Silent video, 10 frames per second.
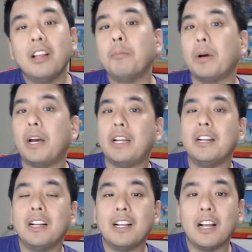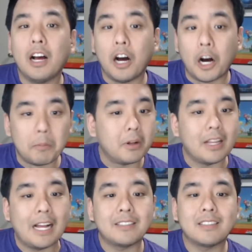But why
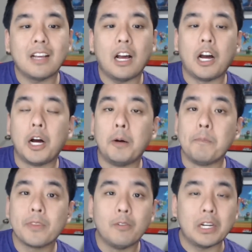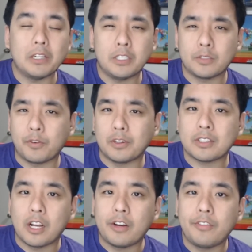don't I just first
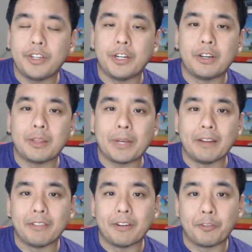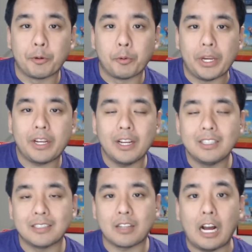off, at the beginning of every week,
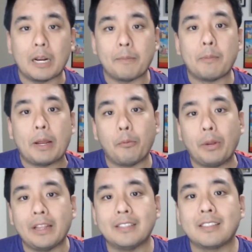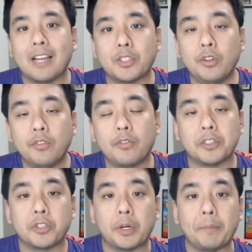just talk about my weekly schedule for
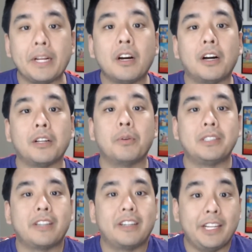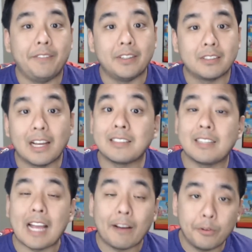streaming on
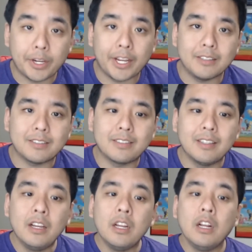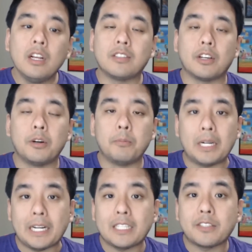twitch.tv/tafflicants. So
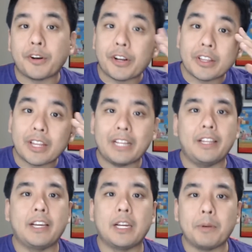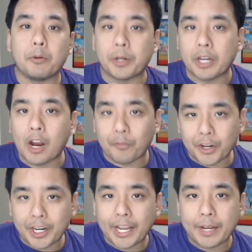Monday is very likely going to be a
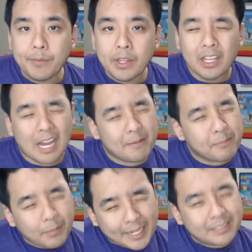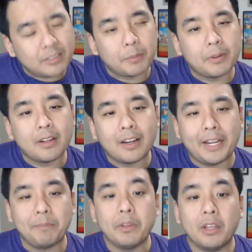recovery day. I might stream in the
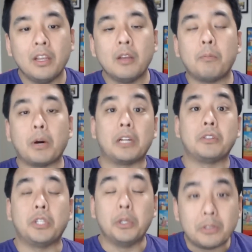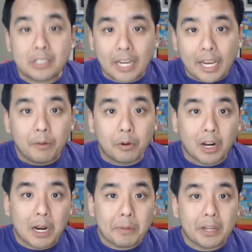night, but on Tuesday, we're
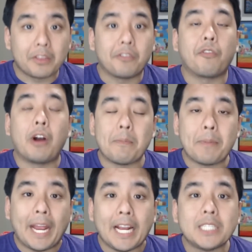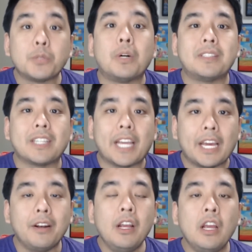going to be on the front page once
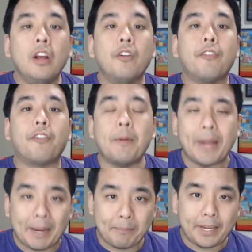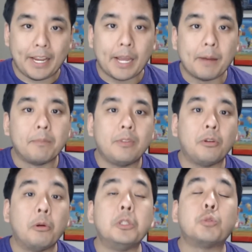again from 8 p.m.
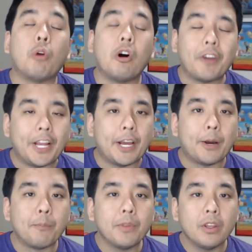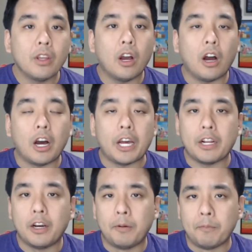to 12 a.m.
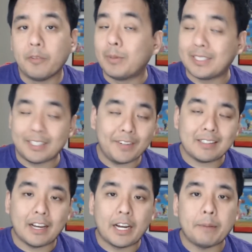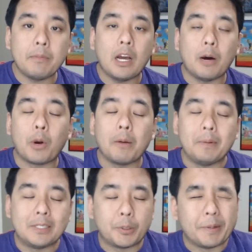on Pacific time. I'll probably
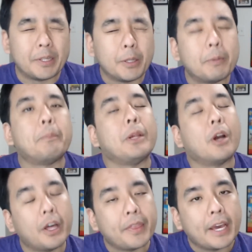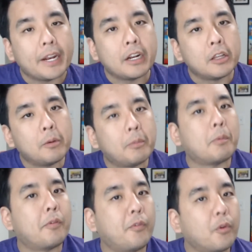be streaming a little bit beyond that and a little bit
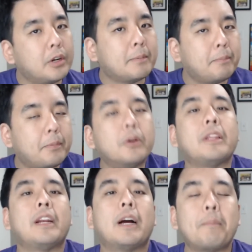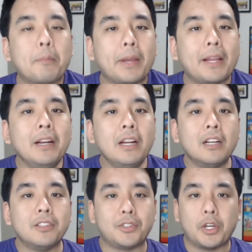before to build it up a bit.
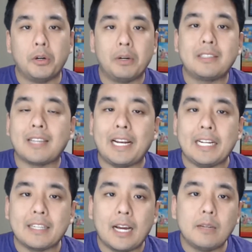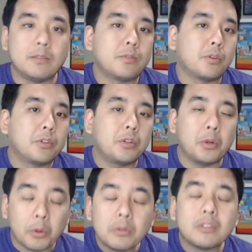So exciting times for
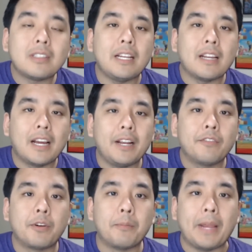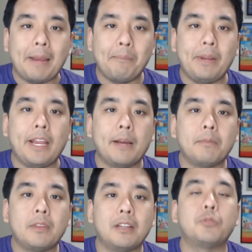Tuesday night from 8
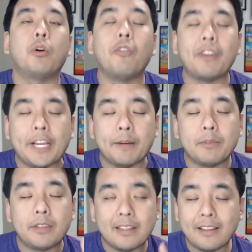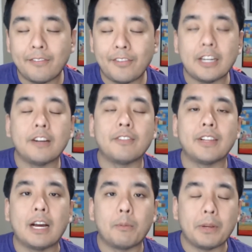p.m. to 12 a.m.
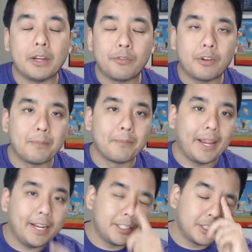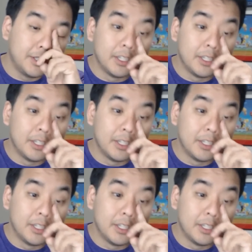Definitively, I'll be on front page.